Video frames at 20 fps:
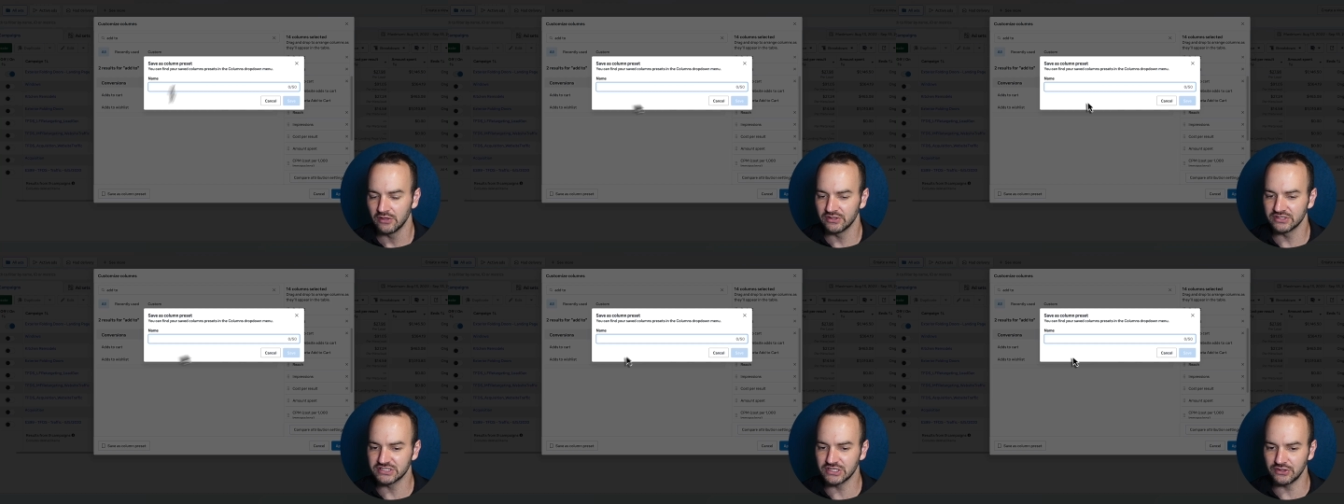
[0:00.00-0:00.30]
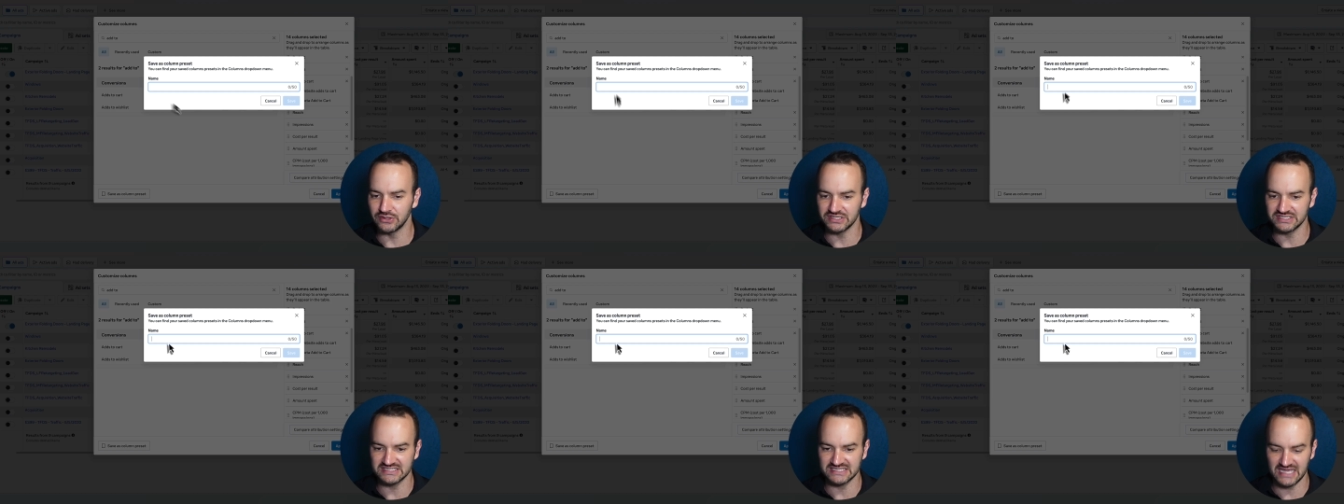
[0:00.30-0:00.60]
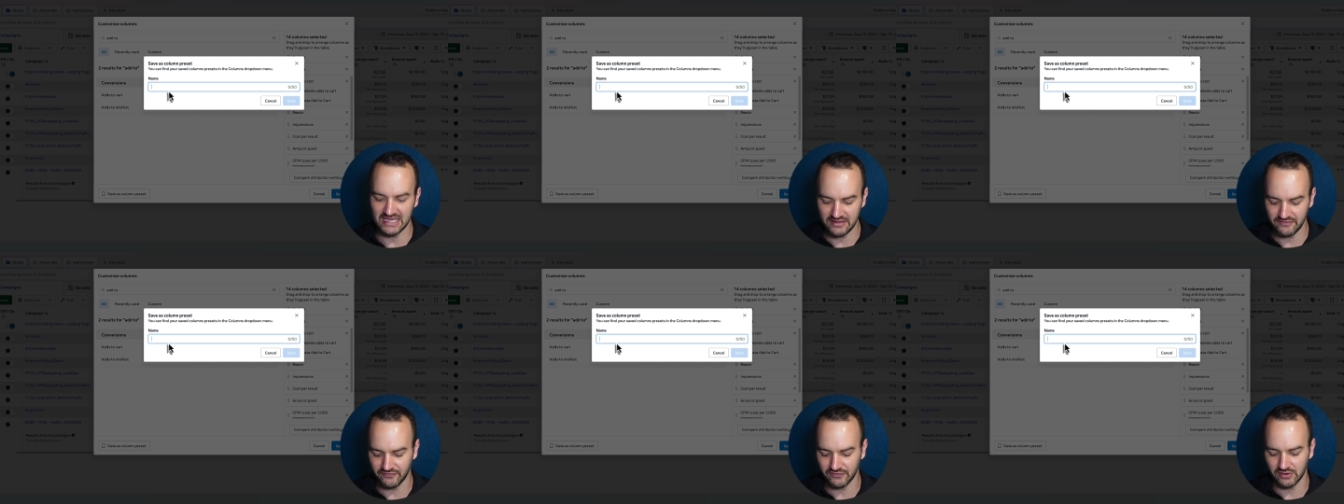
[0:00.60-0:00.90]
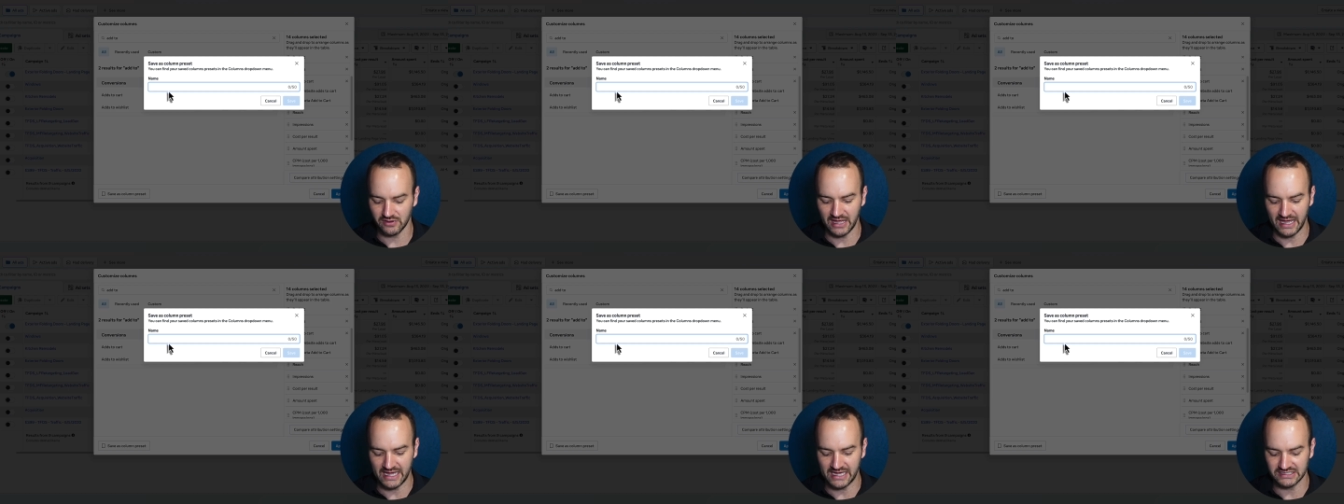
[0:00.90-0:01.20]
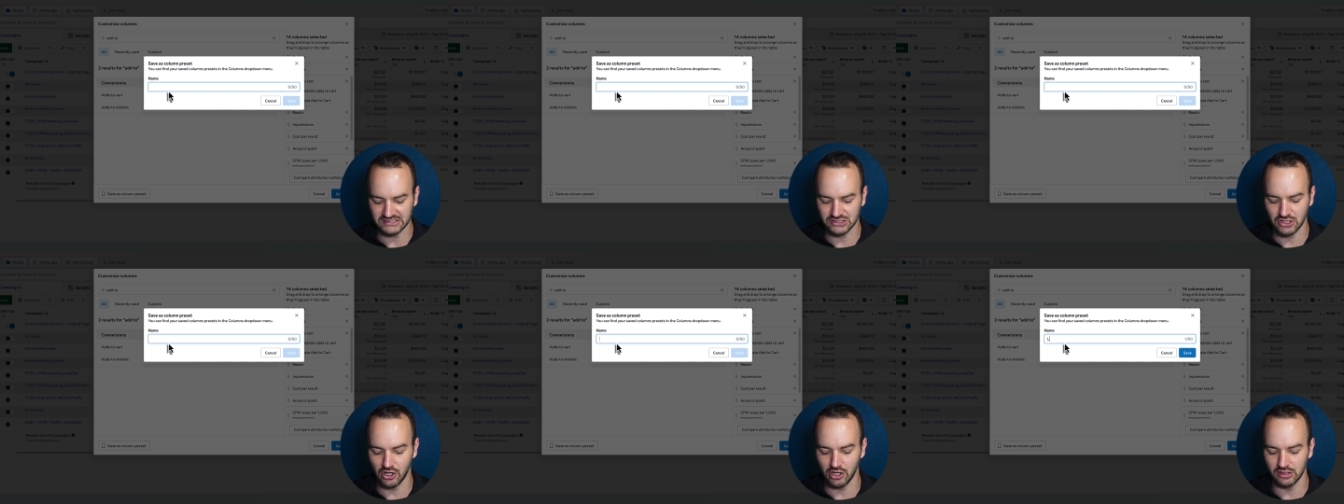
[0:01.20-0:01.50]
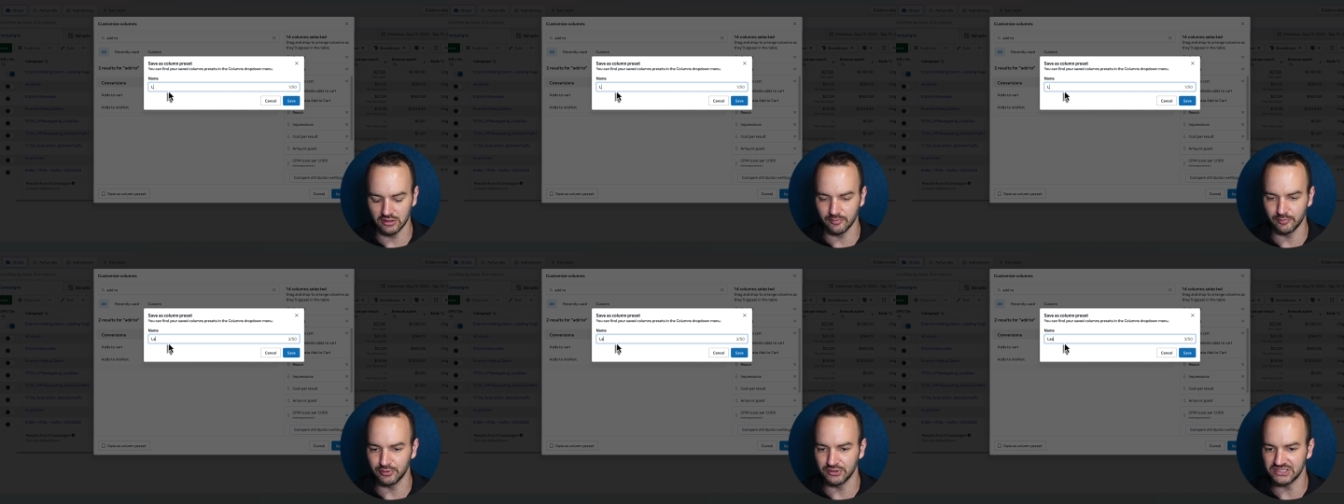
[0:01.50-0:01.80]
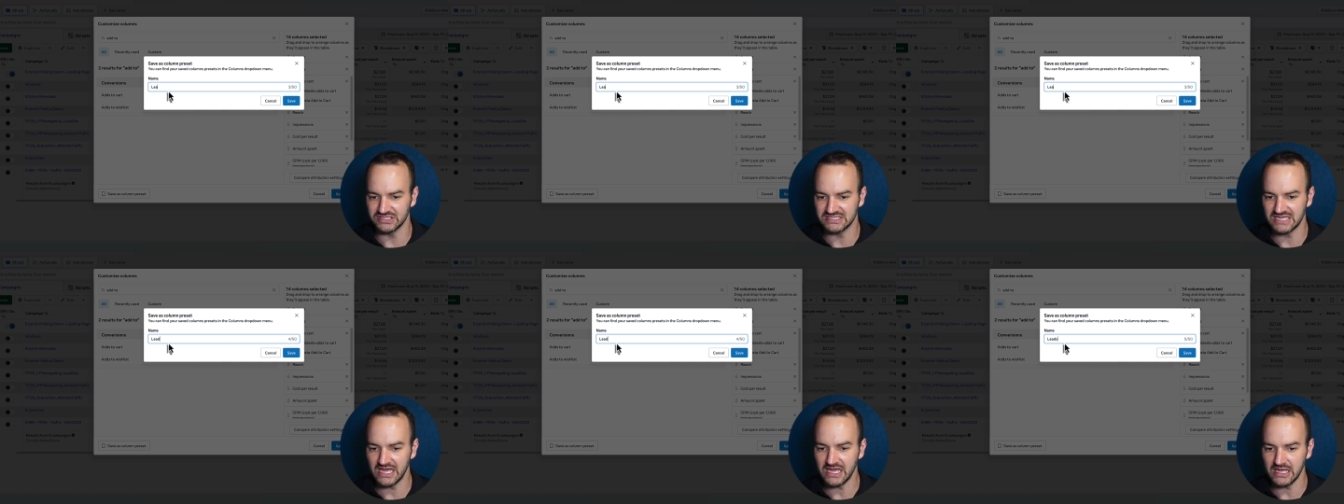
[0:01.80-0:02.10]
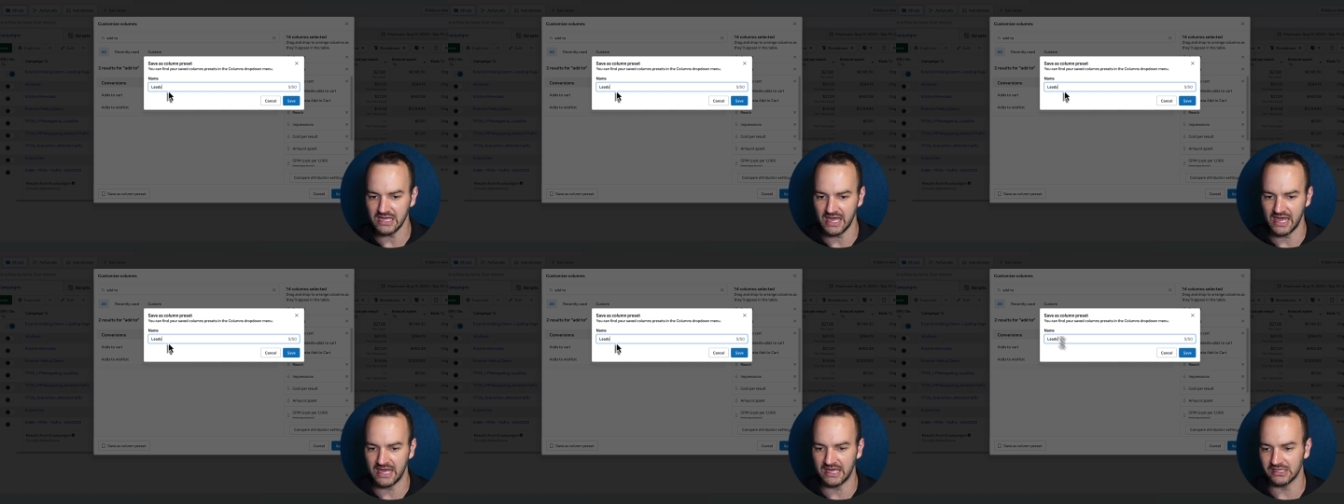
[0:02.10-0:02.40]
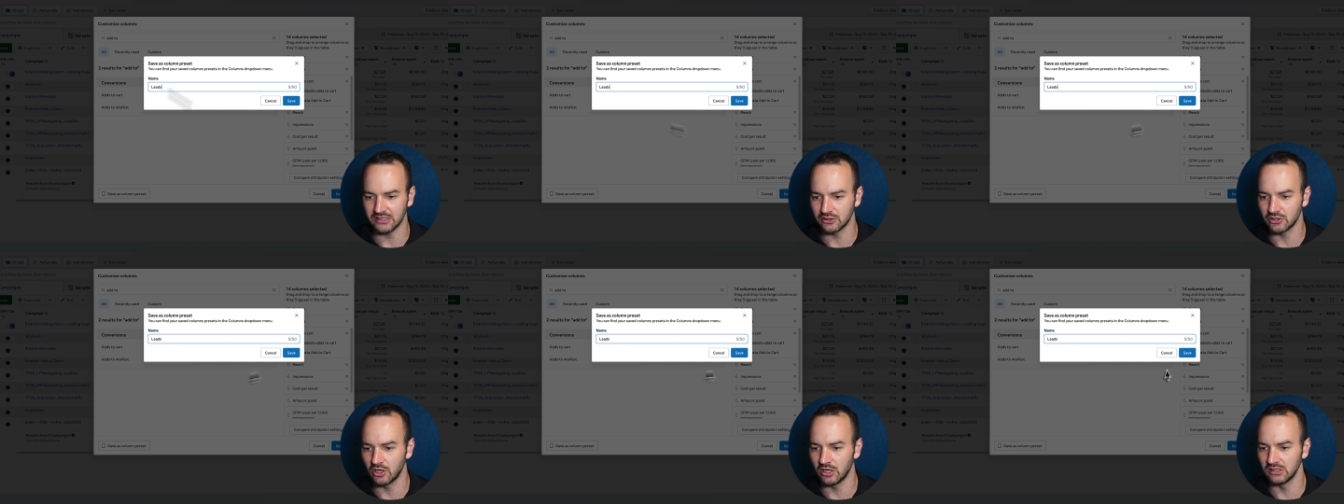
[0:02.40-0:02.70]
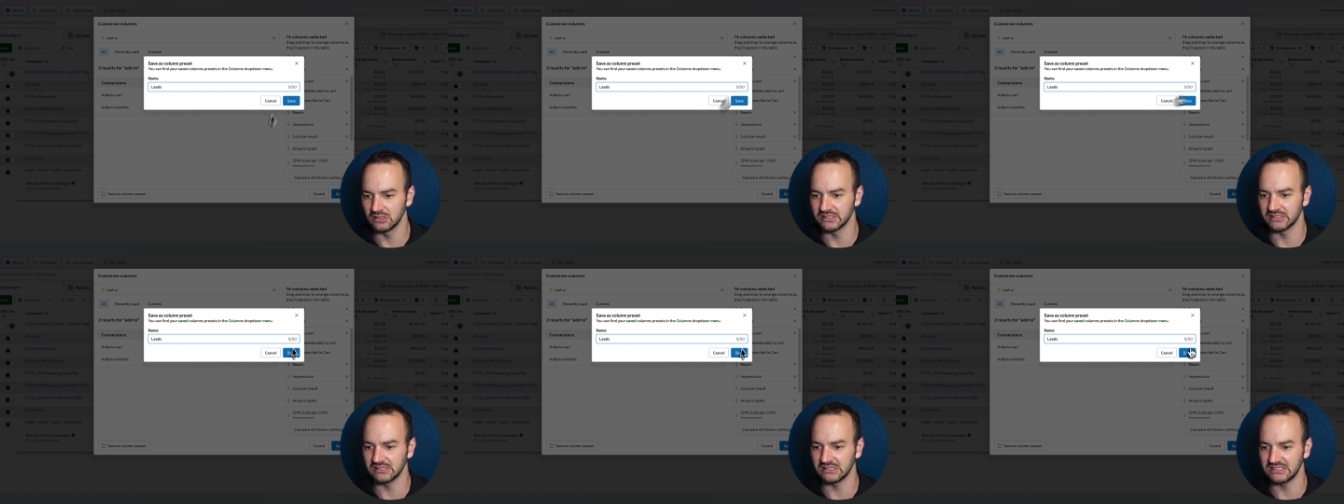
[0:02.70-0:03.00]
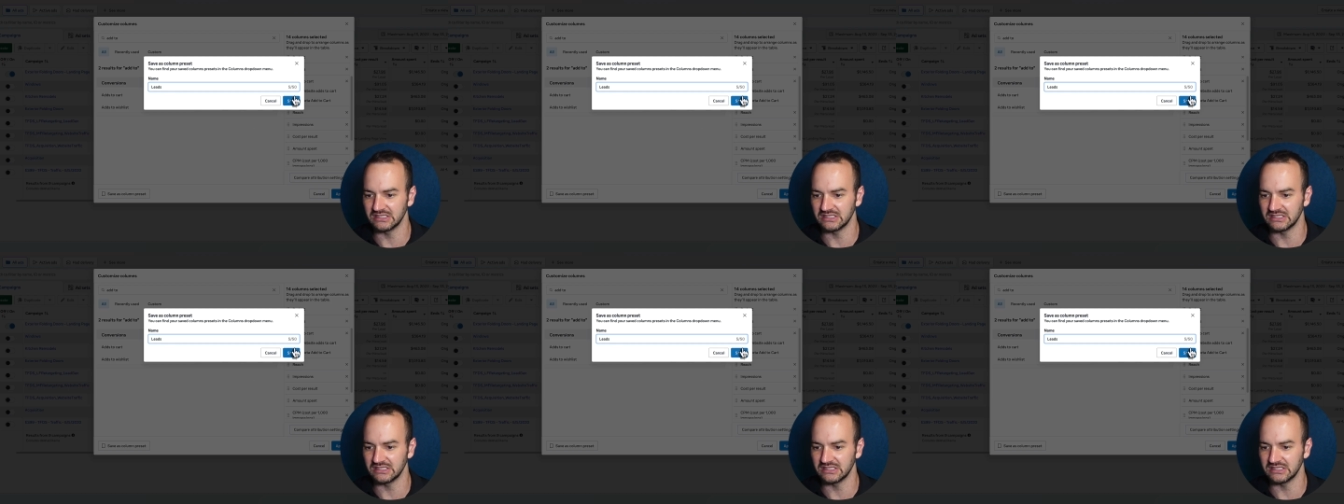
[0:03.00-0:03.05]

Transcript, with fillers: Let's go to save as column preset and call it